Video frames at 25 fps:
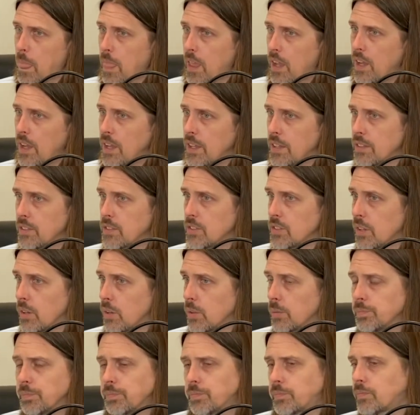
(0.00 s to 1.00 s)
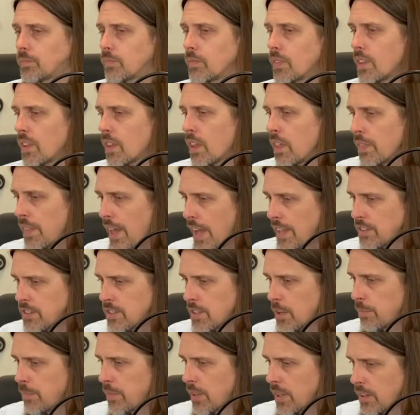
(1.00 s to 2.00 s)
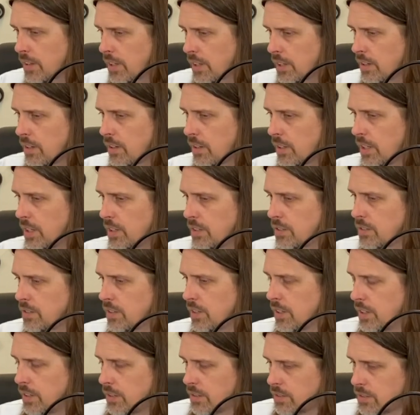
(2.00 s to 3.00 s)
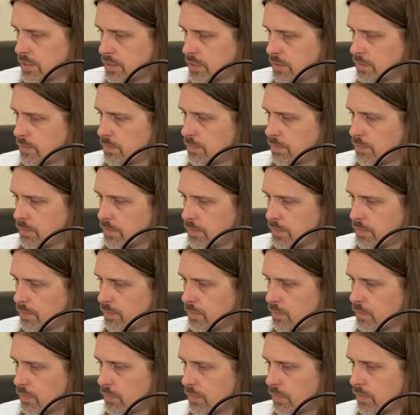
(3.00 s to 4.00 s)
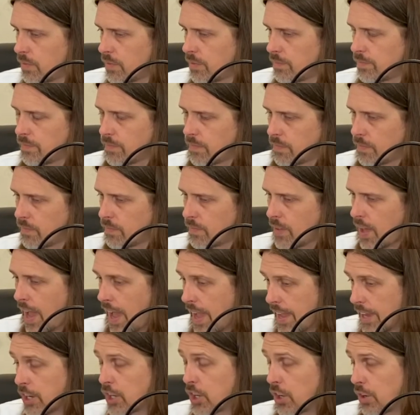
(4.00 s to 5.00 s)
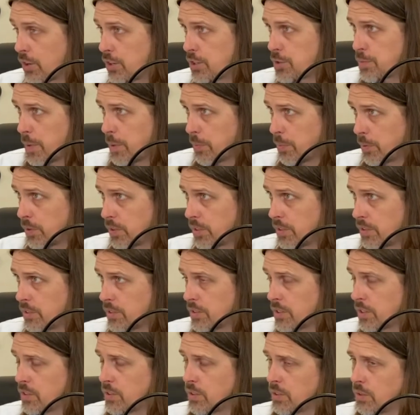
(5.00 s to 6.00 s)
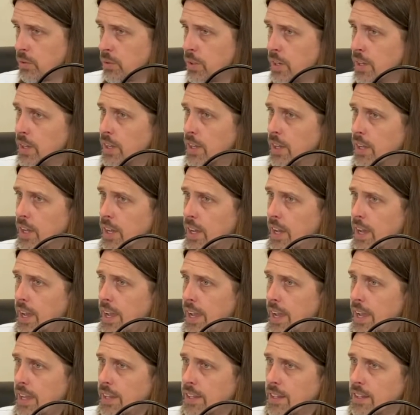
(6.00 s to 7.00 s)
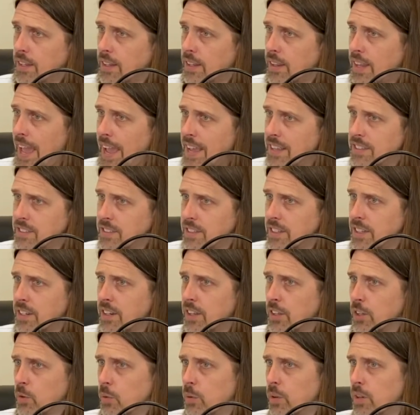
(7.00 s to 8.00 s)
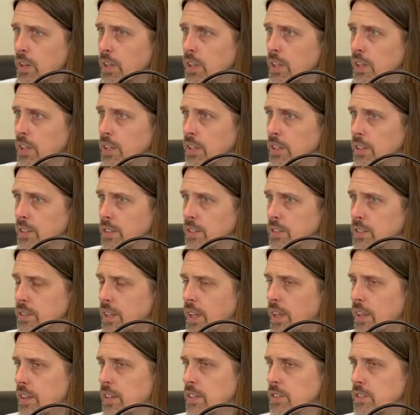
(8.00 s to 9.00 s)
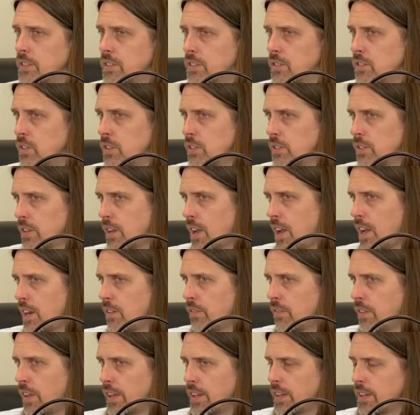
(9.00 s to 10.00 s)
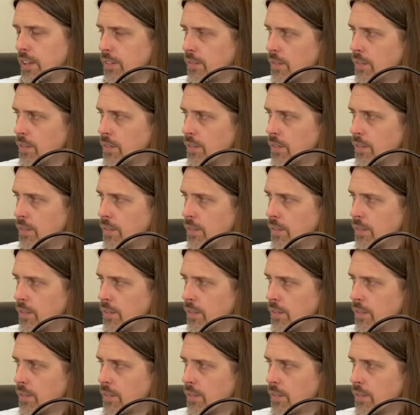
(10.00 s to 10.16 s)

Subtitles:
And so that's something that is I encourage people to do. And lastly, another one is, and this is just kind of like,